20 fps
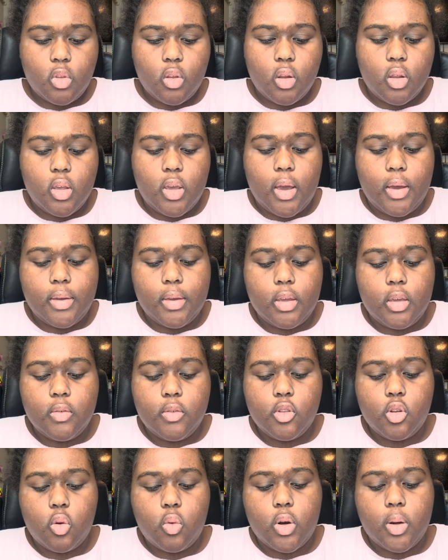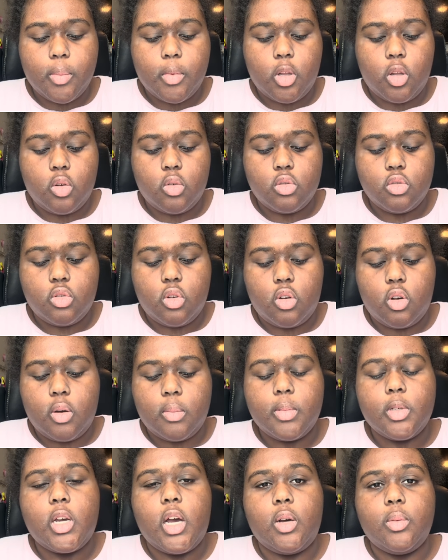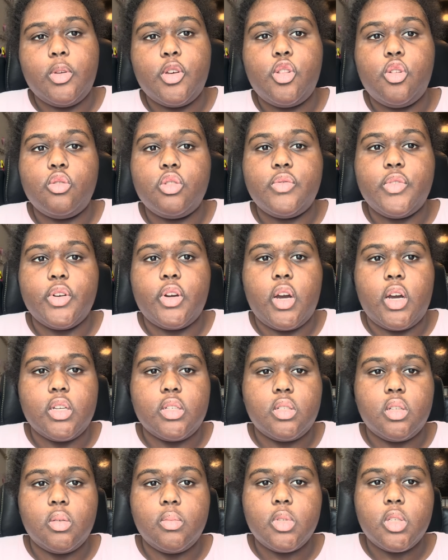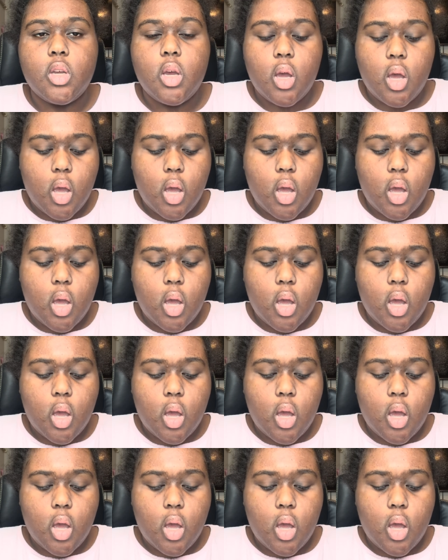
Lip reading: yeah, even though when I'll be closed for customs,